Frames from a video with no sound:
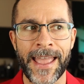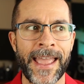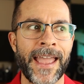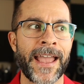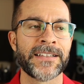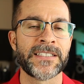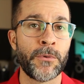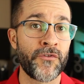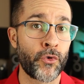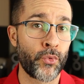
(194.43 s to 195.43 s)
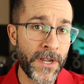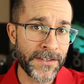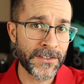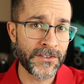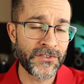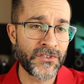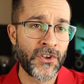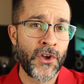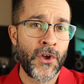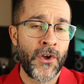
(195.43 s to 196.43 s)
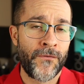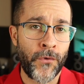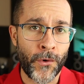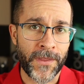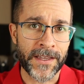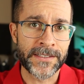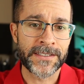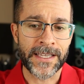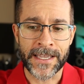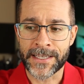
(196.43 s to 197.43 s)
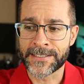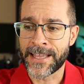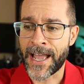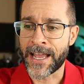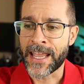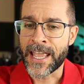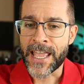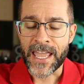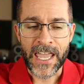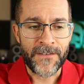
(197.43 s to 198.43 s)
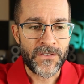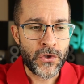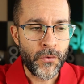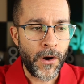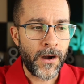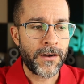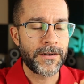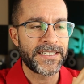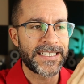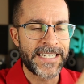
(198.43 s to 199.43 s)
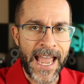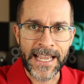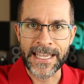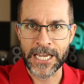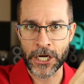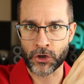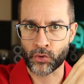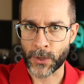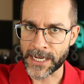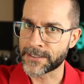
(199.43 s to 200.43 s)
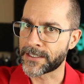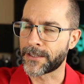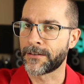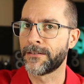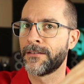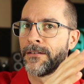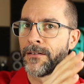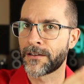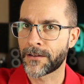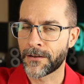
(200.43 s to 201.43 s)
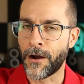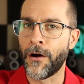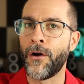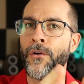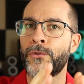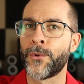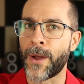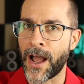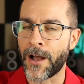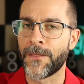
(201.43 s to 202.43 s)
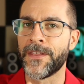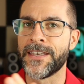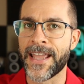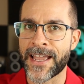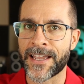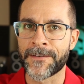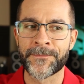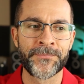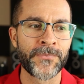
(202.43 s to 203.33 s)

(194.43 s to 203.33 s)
And some of the reasons for this is that if you are snacking and grazing all throughout the day,